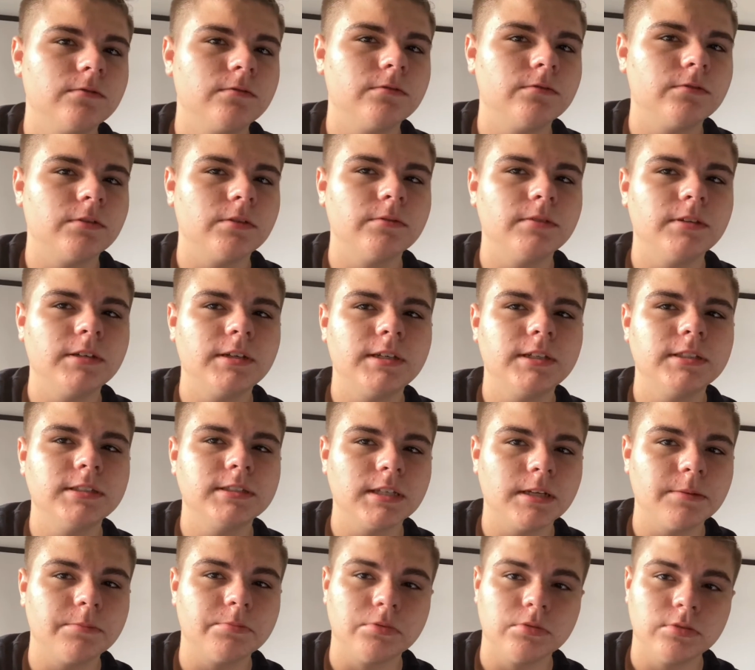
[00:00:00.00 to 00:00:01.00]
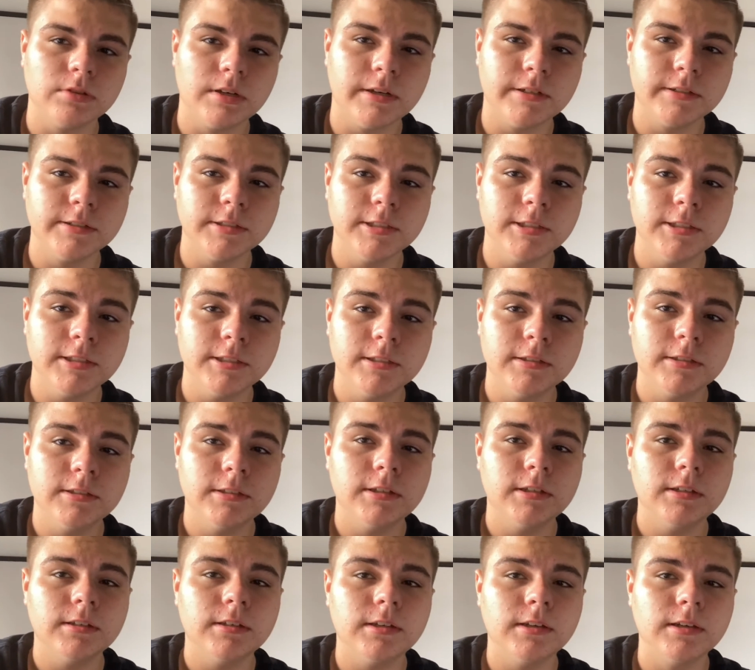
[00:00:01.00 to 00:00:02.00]
from the Contemporary.
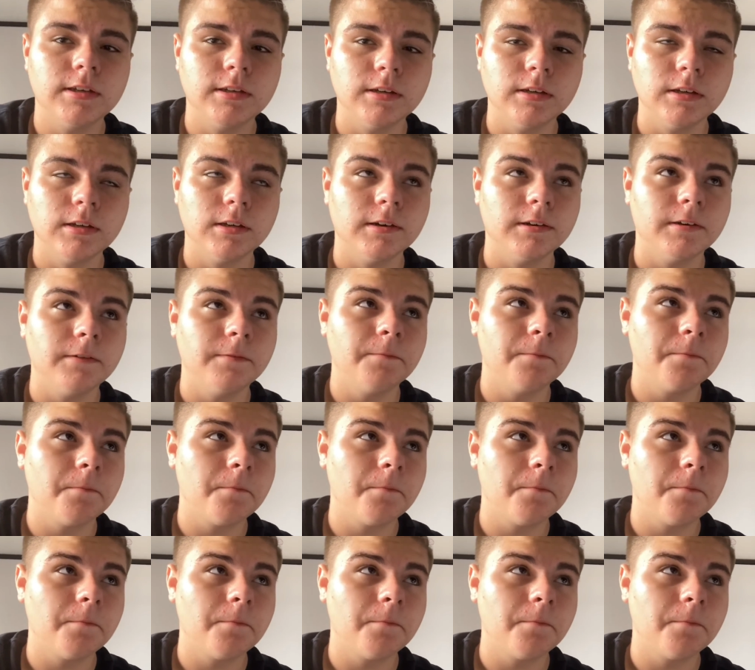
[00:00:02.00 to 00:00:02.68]
And uh,